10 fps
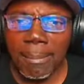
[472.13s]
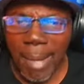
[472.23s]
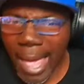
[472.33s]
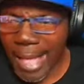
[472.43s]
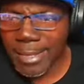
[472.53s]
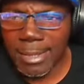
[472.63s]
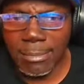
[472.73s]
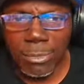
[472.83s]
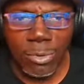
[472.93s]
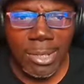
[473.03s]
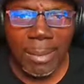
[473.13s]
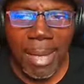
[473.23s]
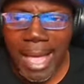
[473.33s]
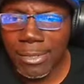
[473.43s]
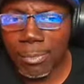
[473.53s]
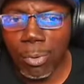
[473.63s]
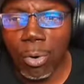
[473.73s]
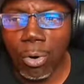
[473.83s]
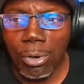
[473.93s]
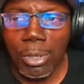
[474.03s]
Pass it. You know what I'm saying? Pass the
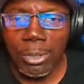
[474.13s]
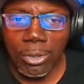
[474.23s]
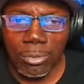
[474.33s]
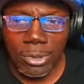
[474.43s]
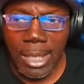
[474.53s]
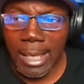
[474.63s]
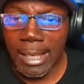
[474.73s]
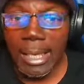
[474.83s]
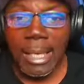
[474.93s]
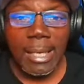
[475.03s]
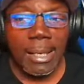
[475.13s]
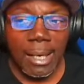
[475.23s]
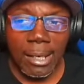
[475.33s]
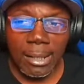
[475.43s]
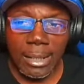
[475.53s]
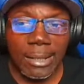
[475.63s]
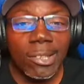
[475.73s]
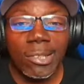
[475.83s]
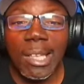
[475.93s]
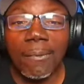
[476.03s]
ball. You know what I'm saying? Uh, get the
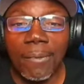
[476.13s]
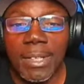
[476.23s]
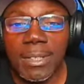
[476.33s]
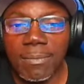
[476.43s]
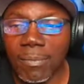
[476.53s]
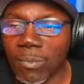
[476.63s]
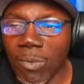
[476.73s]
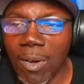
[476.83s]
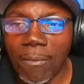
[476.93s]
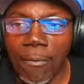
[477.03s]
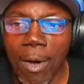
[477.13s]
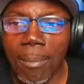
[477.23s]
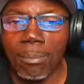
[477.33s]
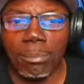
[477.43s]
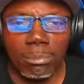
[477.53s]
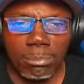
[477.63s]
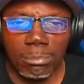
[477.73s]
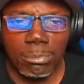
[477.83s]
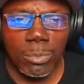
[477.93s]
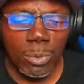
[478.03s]
defense uh, from
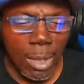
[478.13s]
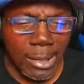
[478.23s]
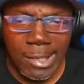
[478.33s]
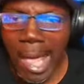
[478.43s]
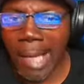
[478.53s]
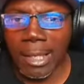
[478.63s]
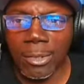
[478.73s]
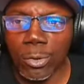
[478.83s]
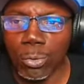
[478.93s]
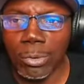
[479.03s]
attacking you.